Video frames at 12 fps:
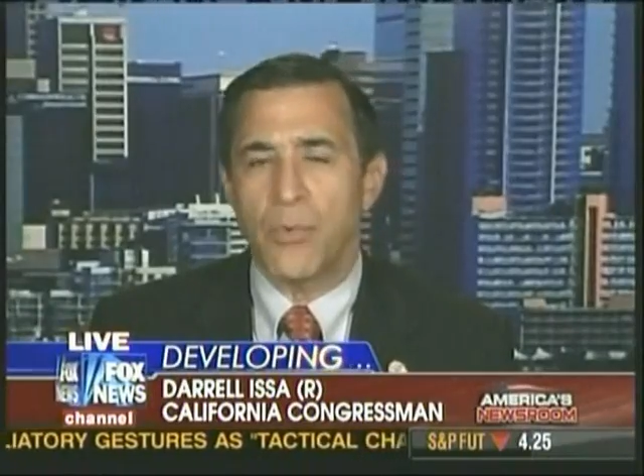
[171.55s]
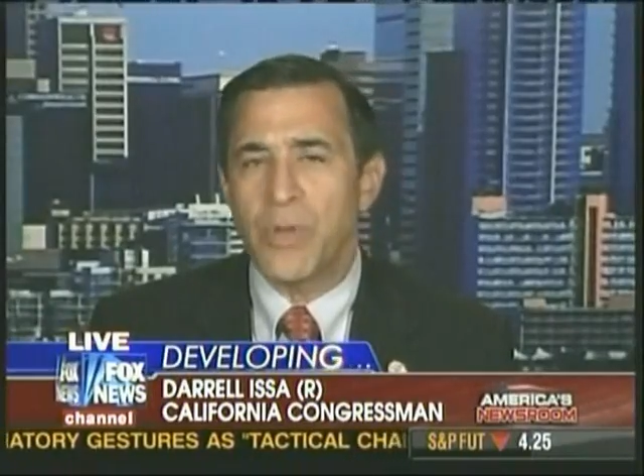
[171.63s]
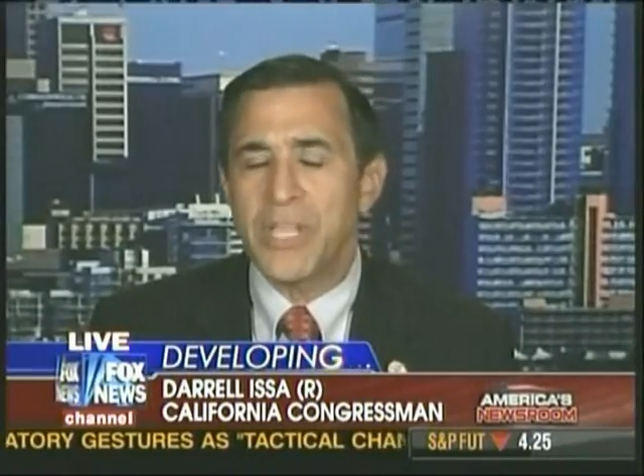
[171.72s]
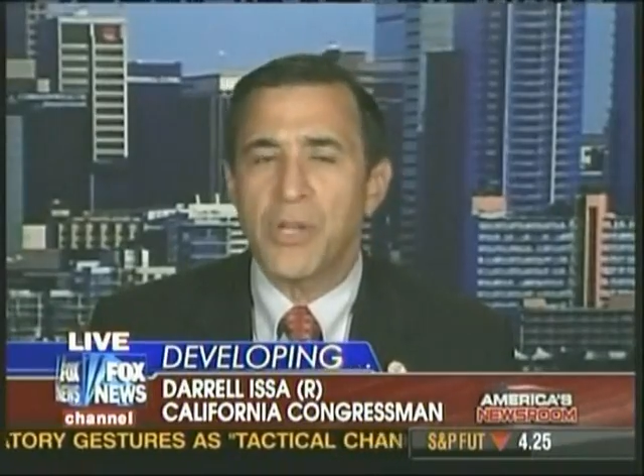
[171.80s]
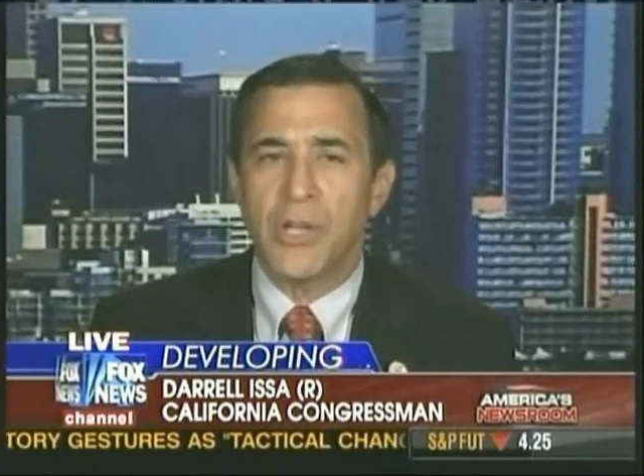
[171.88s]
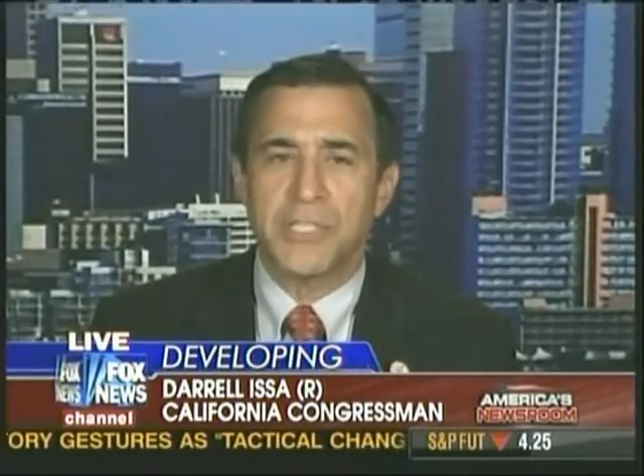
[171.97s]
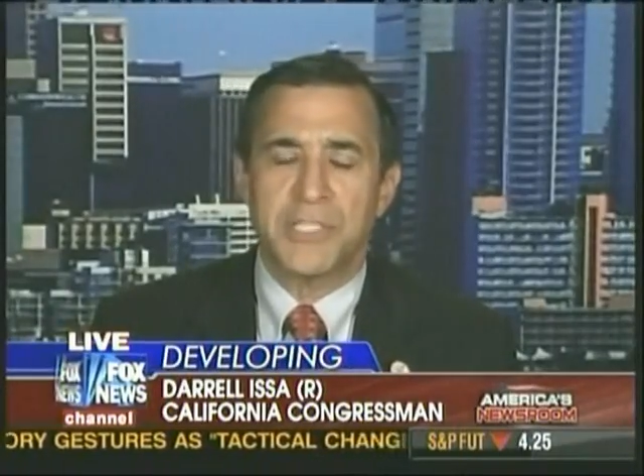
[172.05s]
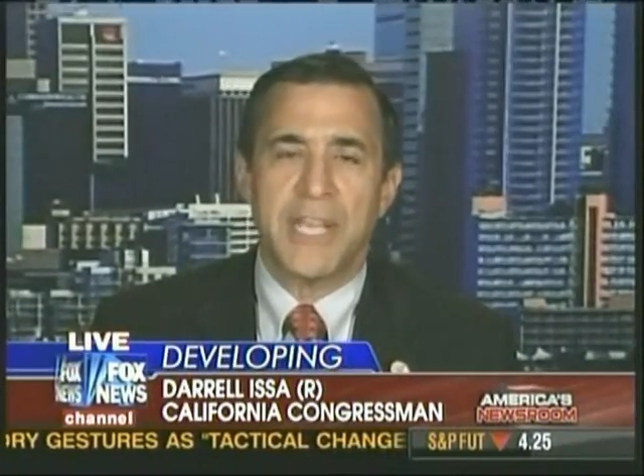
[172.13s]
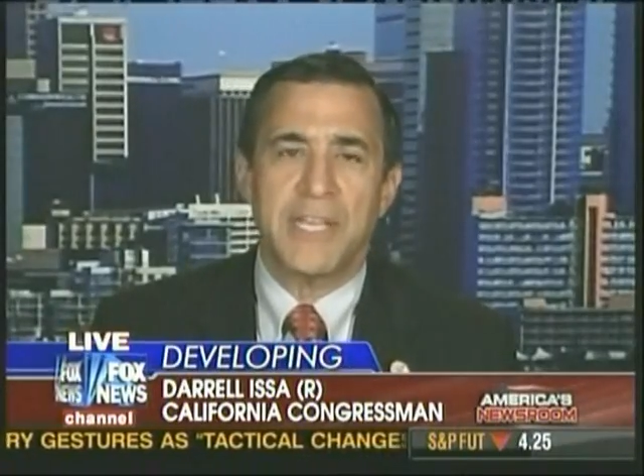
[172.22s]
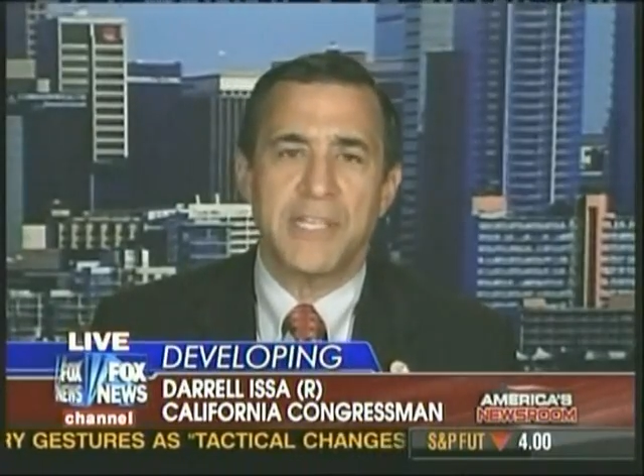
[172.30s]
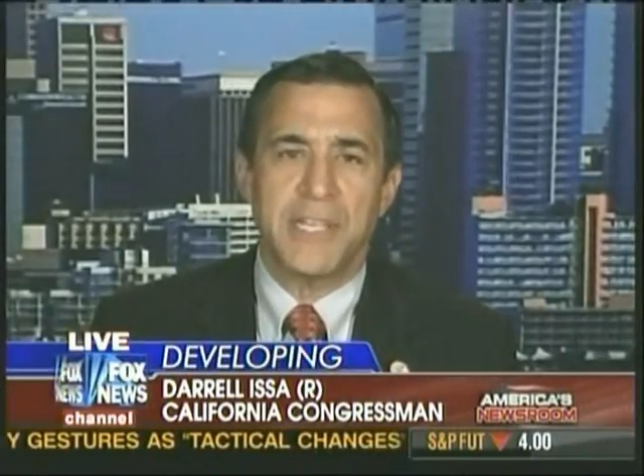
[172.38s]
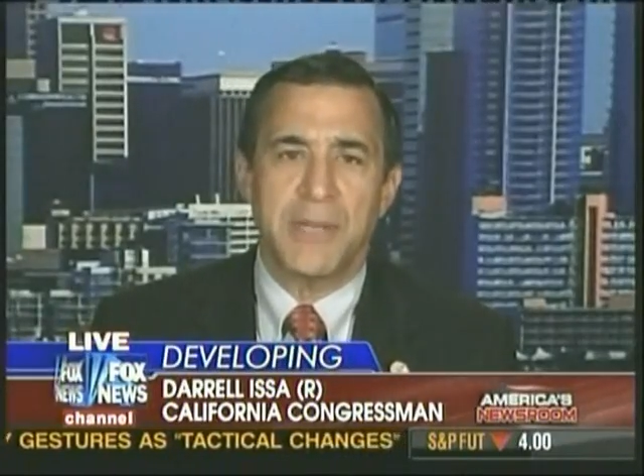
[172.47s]
We cost
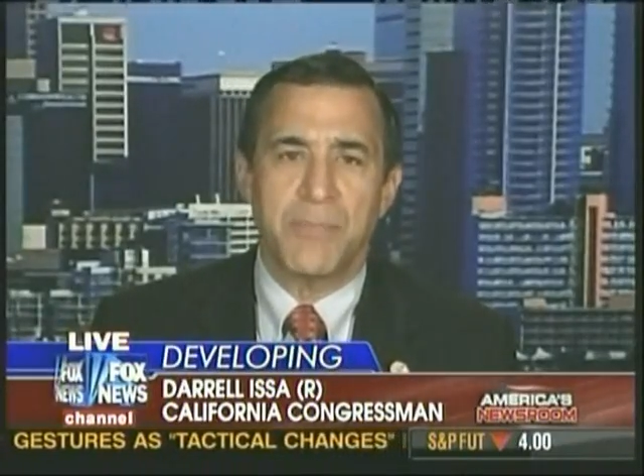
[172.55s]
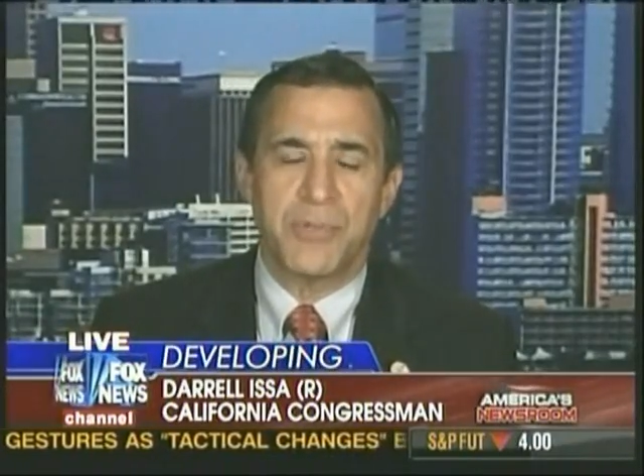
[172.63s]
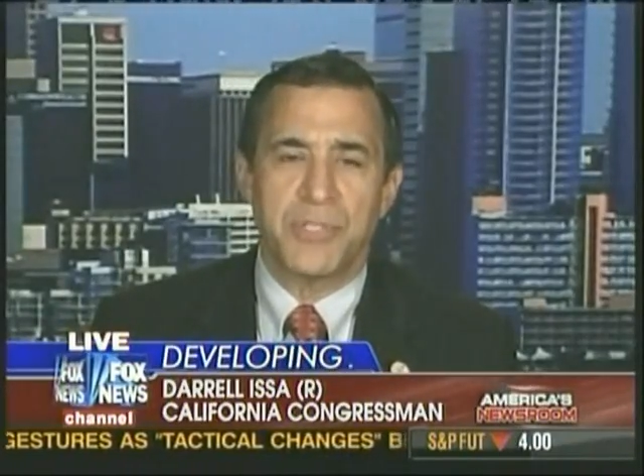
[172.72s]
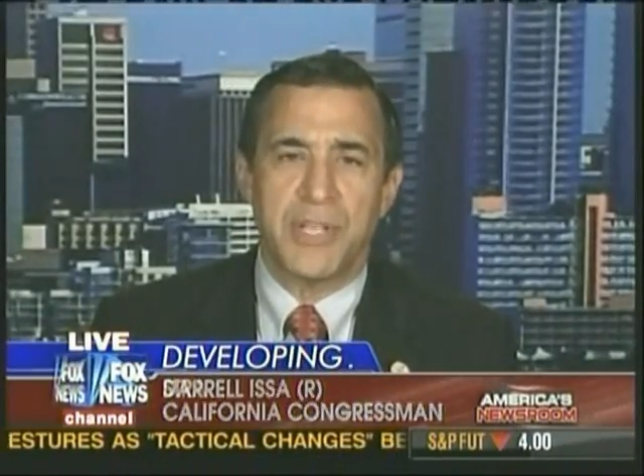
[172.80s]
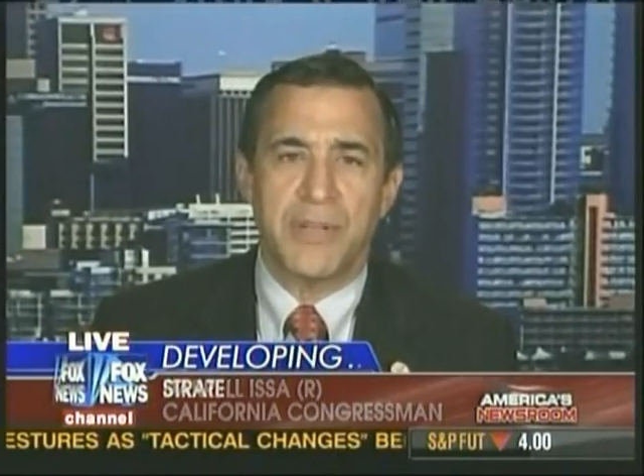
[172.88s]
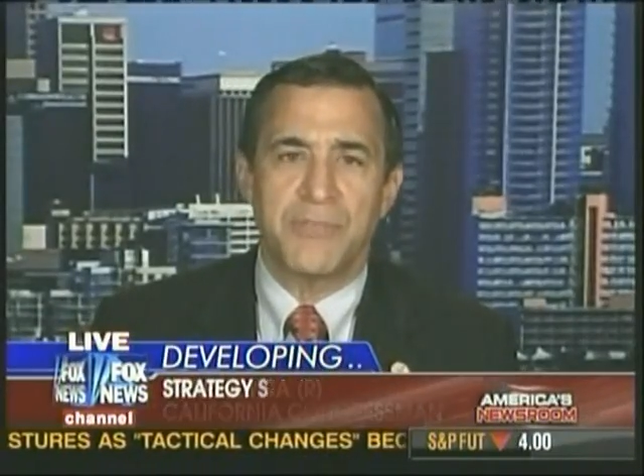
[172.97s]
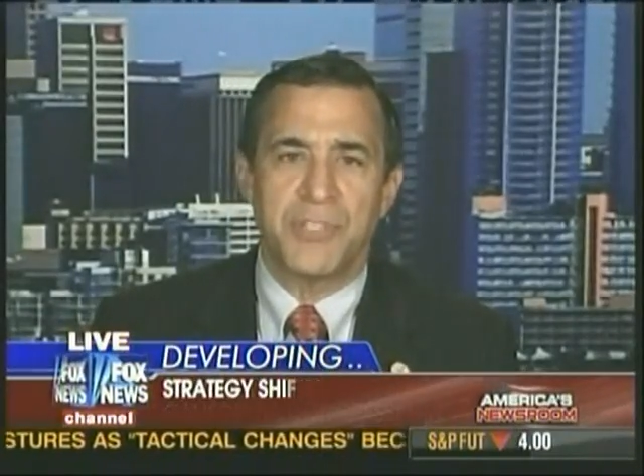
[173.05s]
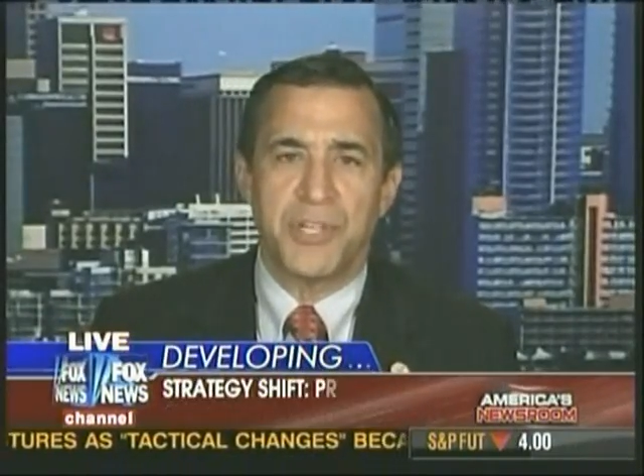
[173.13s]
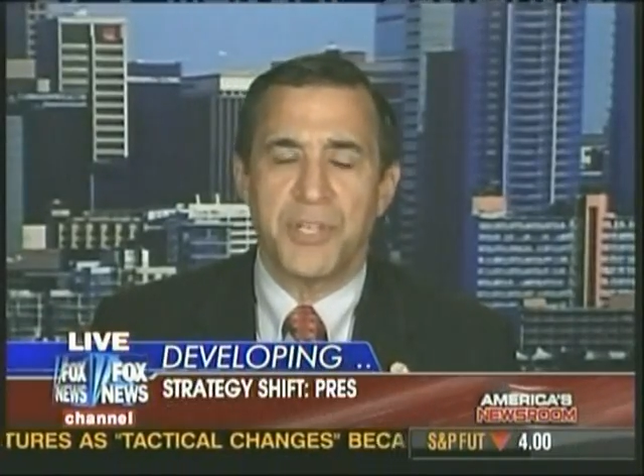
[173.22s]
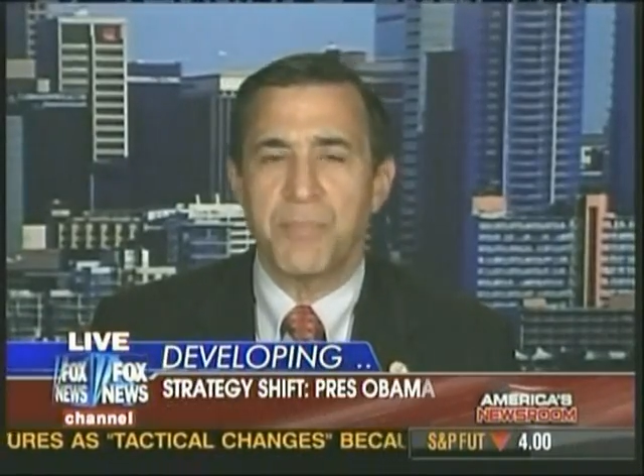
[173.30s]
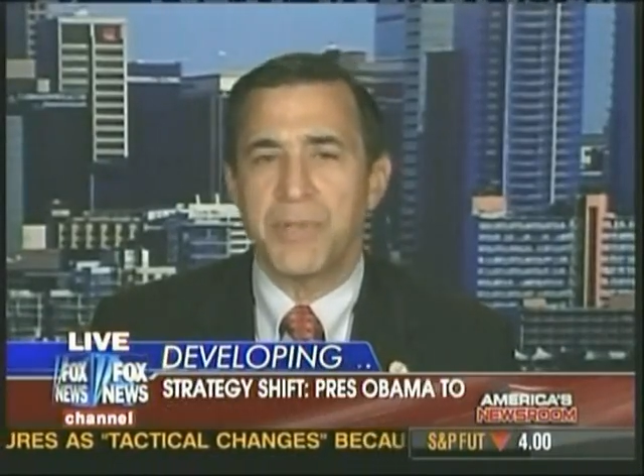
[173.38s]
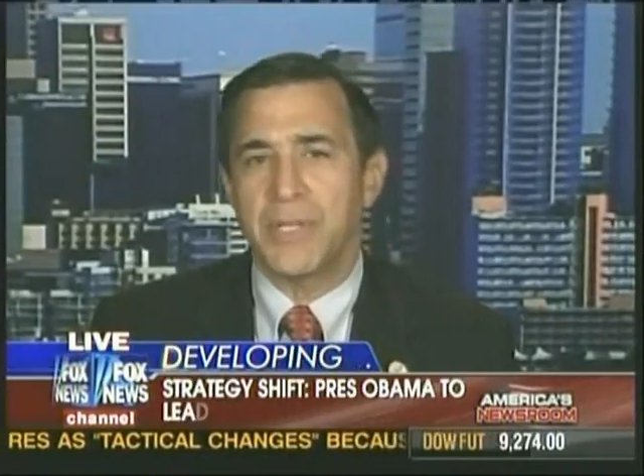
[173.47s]
18% of
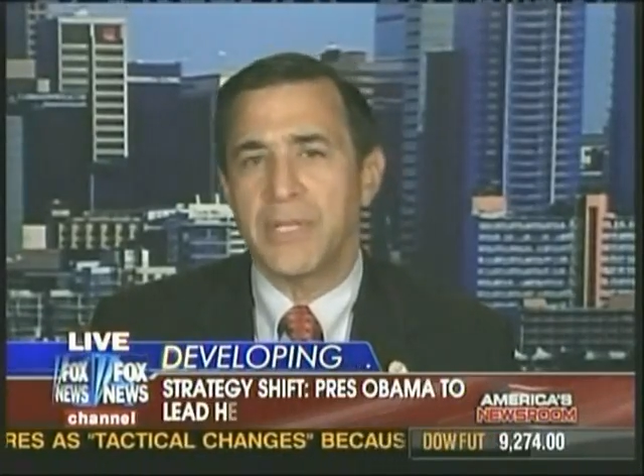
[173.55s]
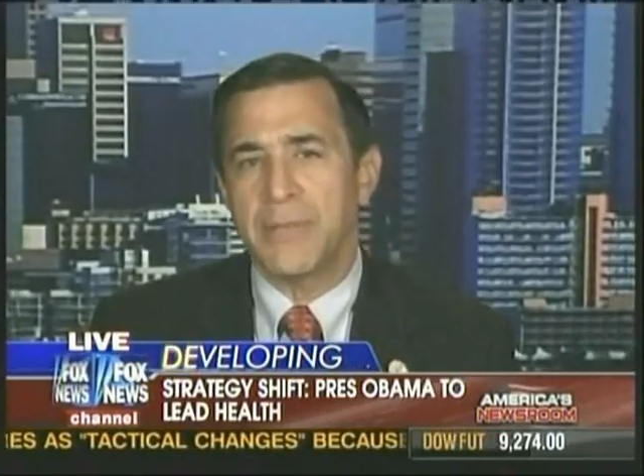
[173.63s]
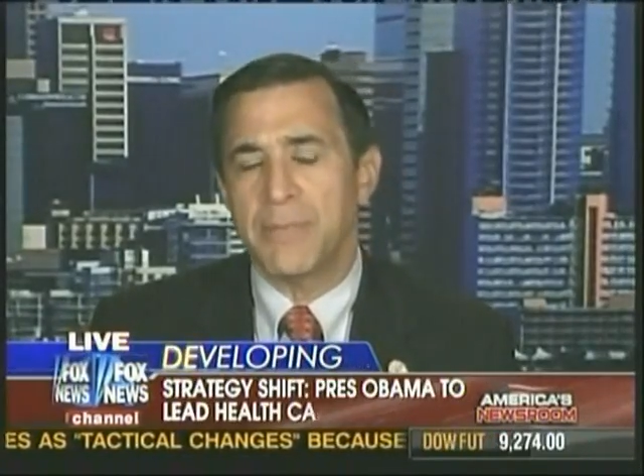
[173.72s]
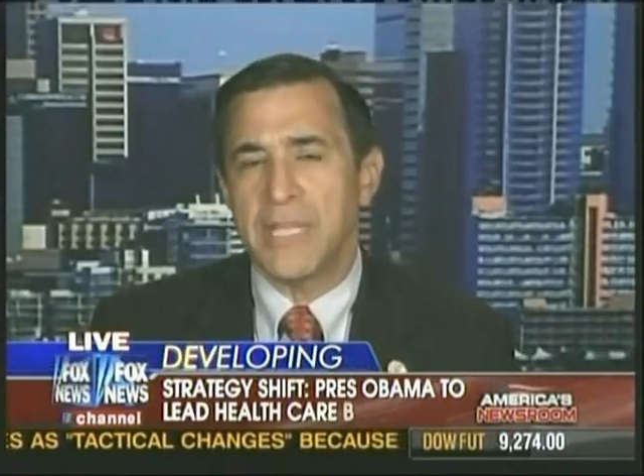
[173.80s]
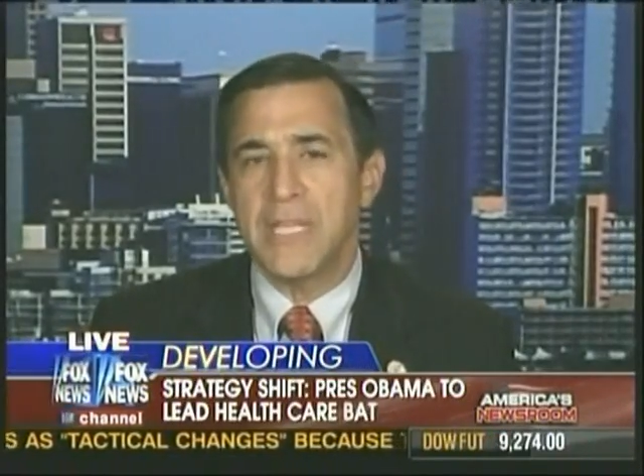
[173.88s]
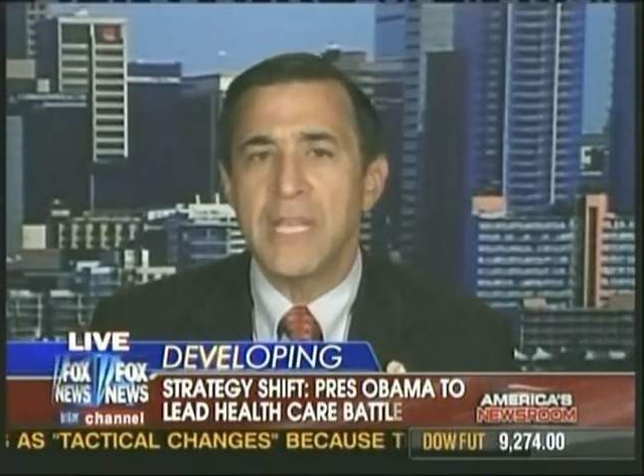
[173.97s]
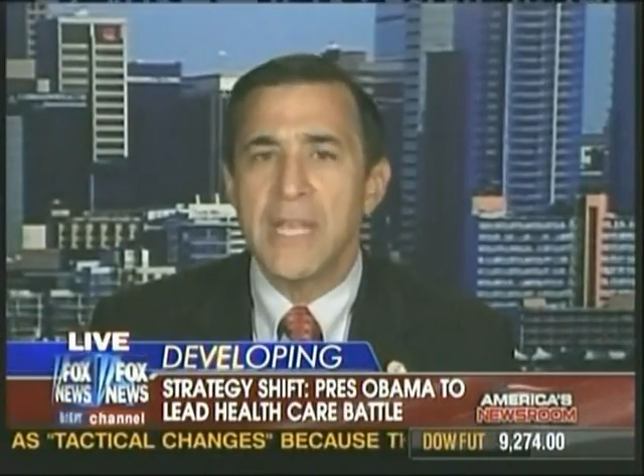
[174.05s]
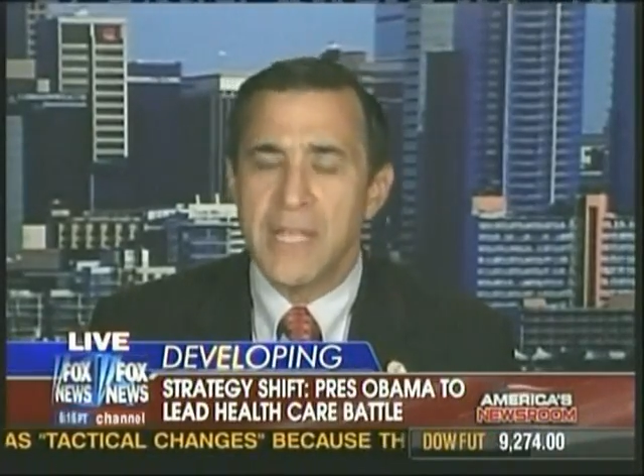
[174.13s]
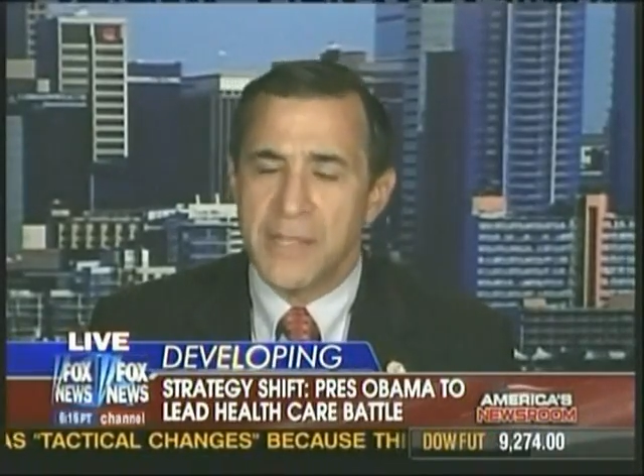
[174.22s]
GDP.